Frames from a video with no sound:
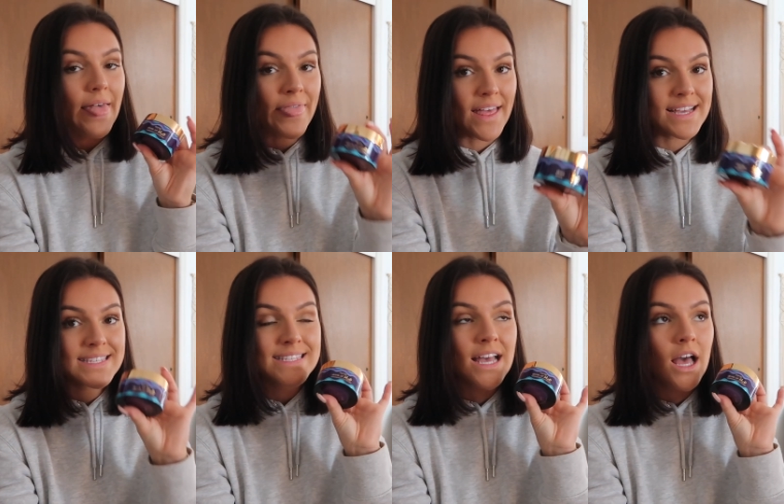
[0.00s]

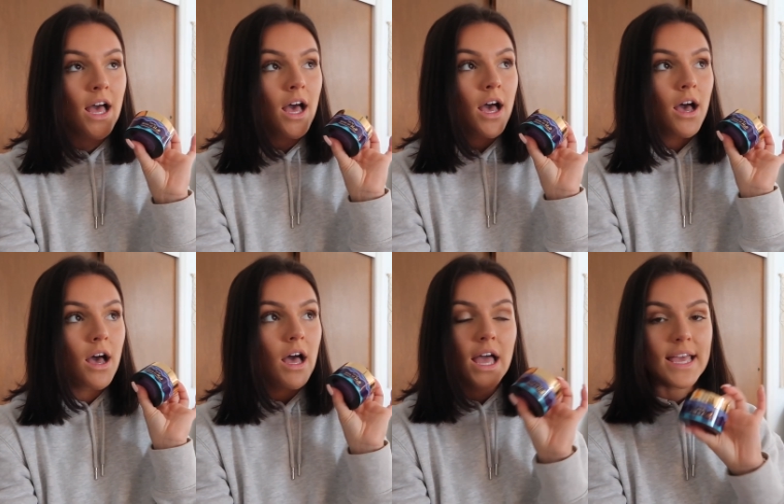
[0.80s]
This
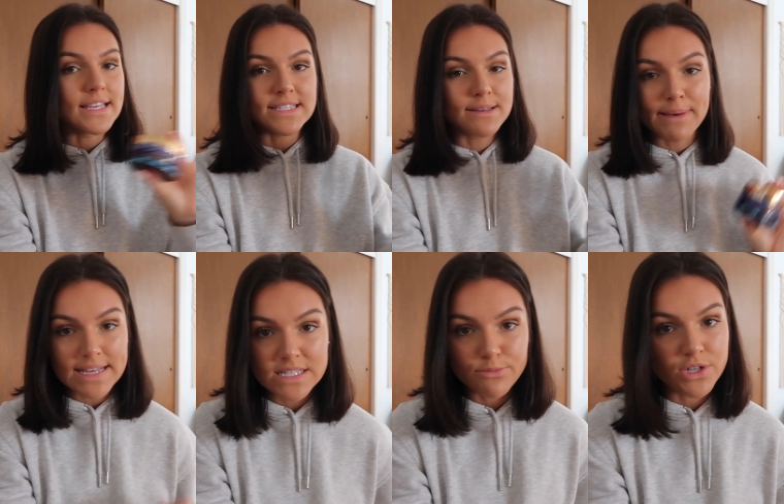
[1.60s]
is the
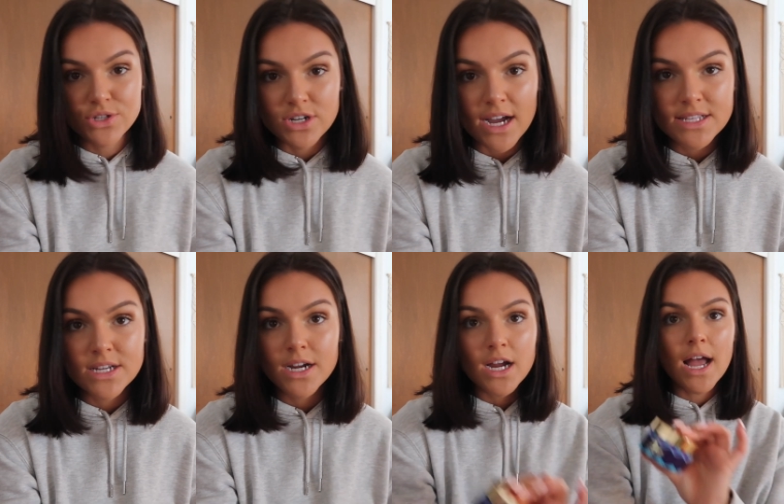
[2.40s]
best
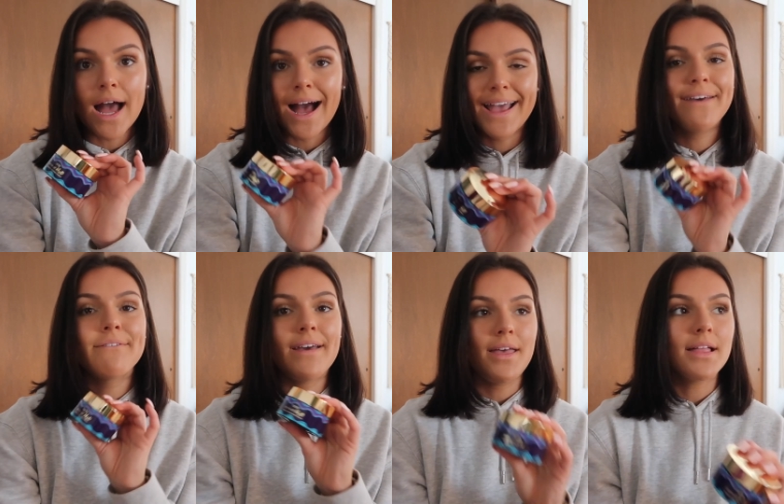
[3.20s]
moisturizer I
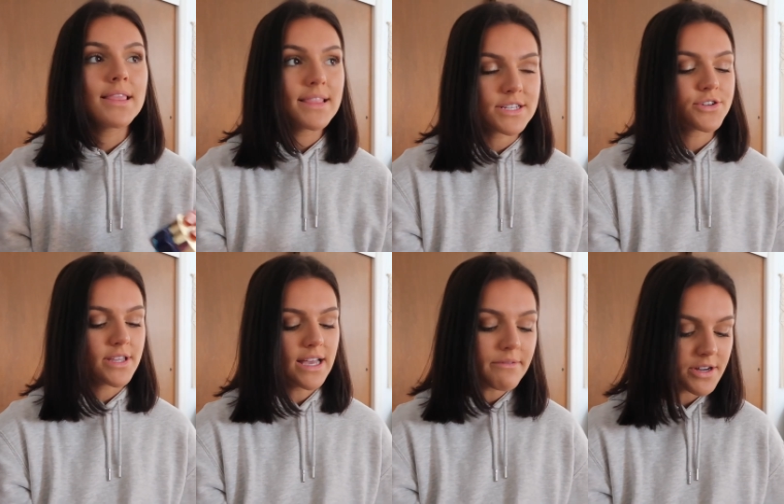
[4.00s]
have
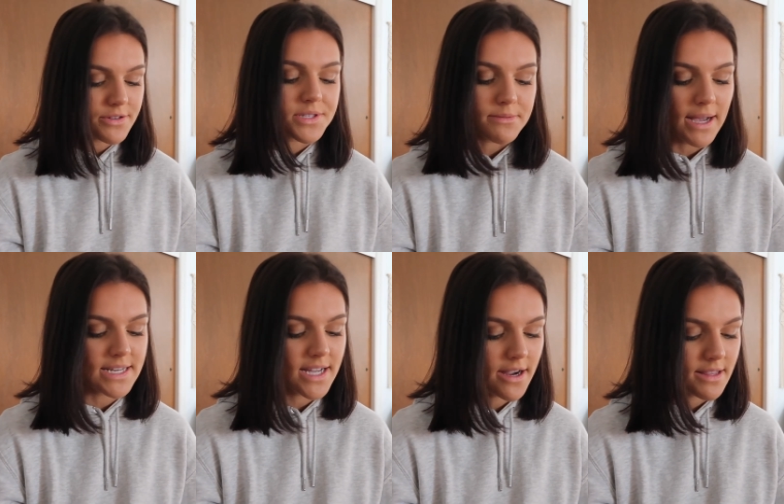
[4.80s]
literally ever used in my
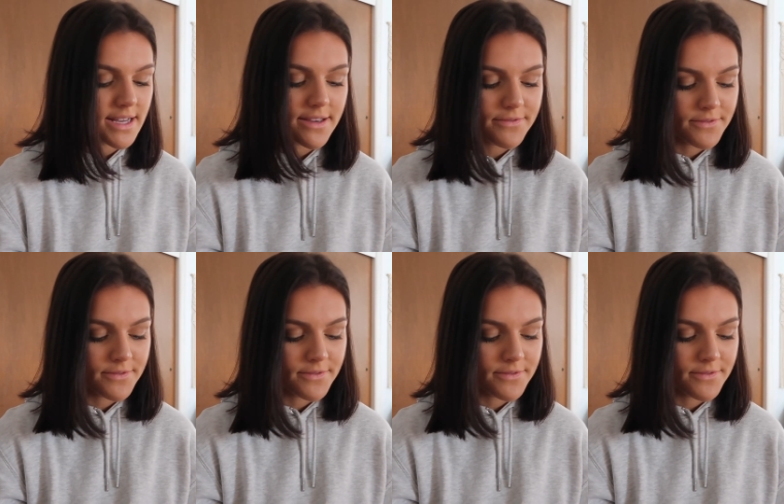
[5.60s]
entire life.